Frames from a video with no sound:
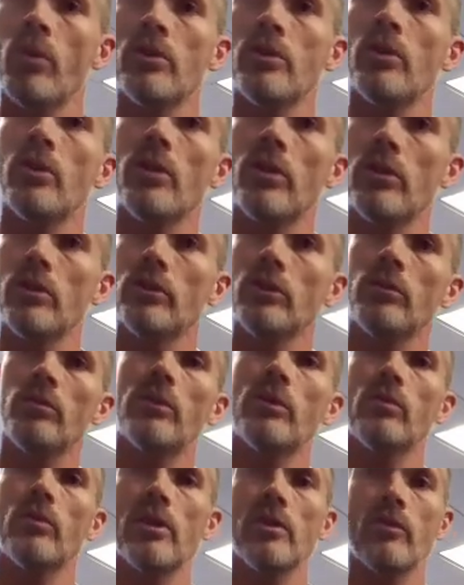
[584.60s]
You're hearing a little bit
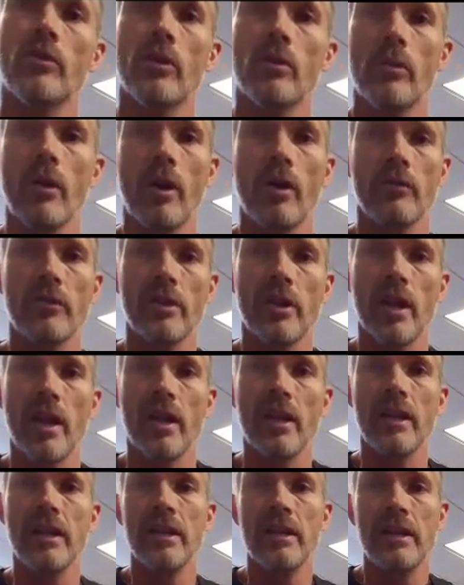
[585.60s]
of reverb off of
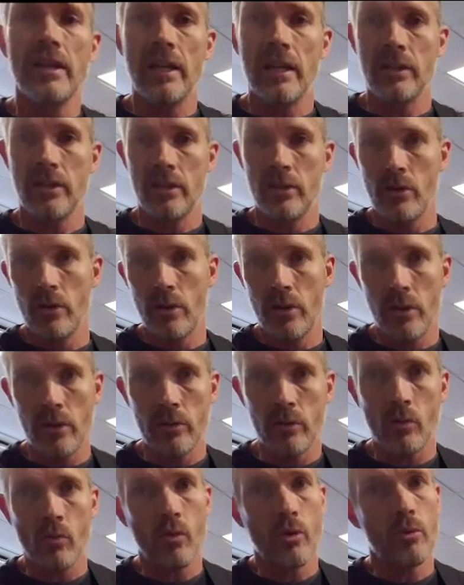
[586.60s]
that, and then you're hearing
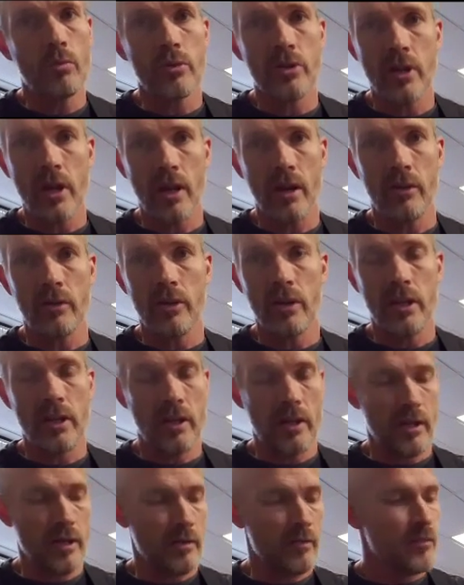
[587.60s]
the room sound.
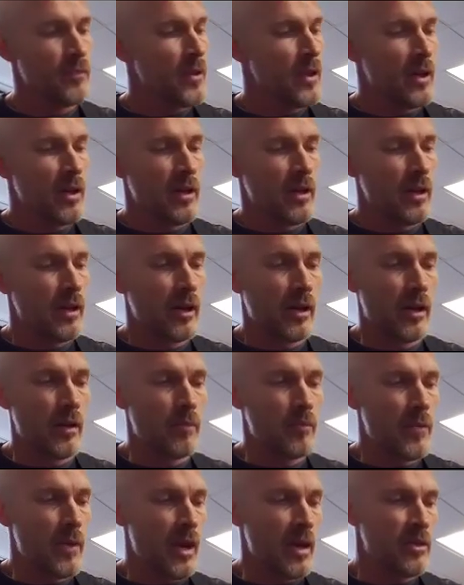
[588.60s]
And
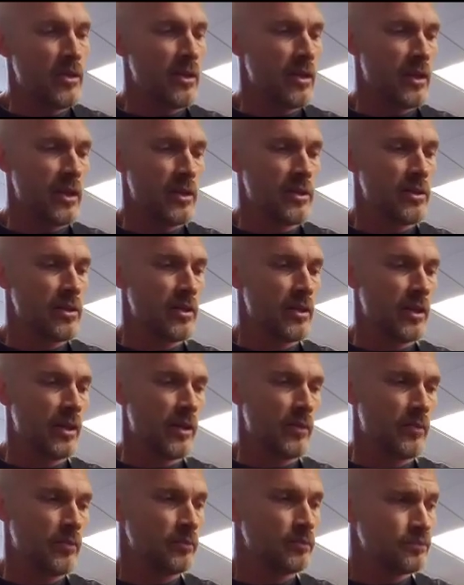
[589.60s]
I think it's
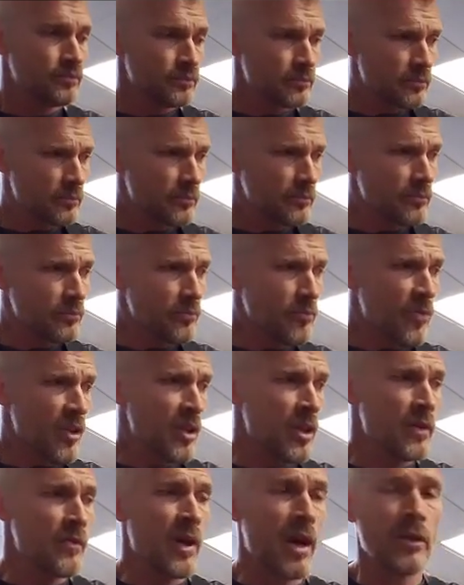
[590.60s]

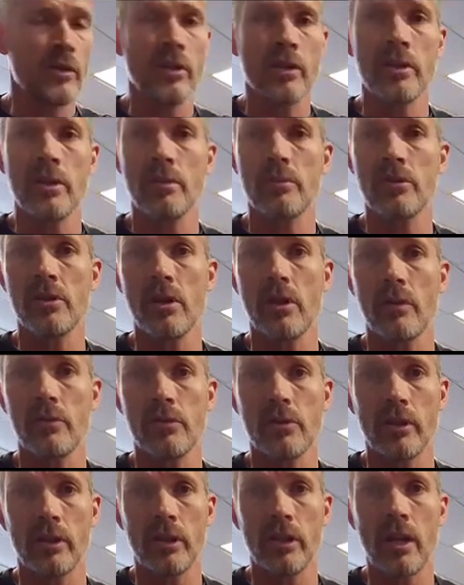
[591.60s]
they've outdone themselves.
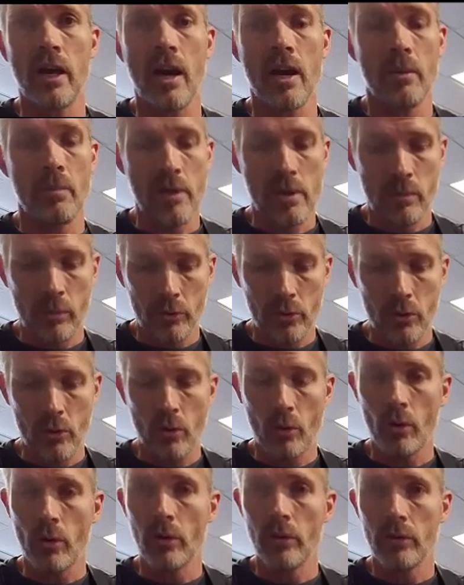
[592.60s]
A lot of people
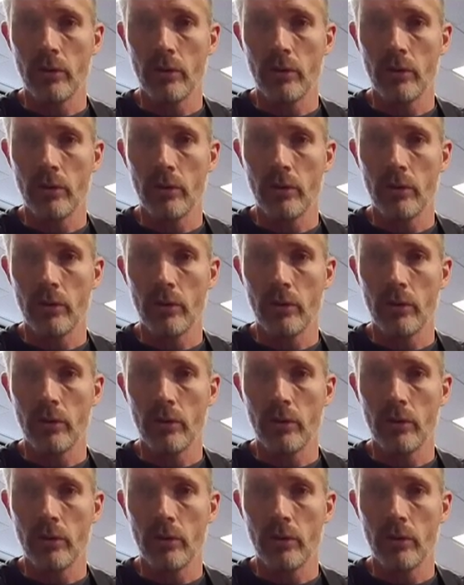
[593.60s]
tour